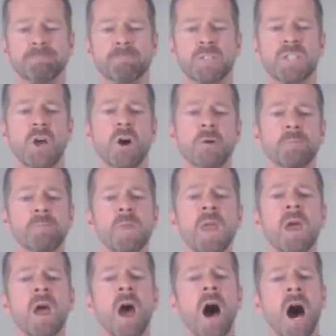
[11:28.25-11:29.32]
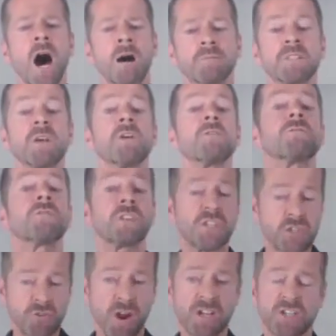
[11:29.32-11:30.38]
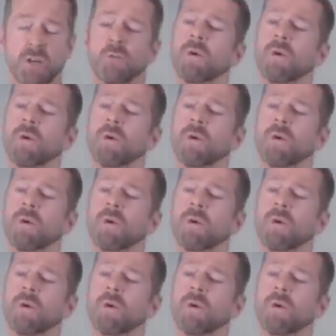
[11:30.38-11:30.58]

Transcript: So the structure,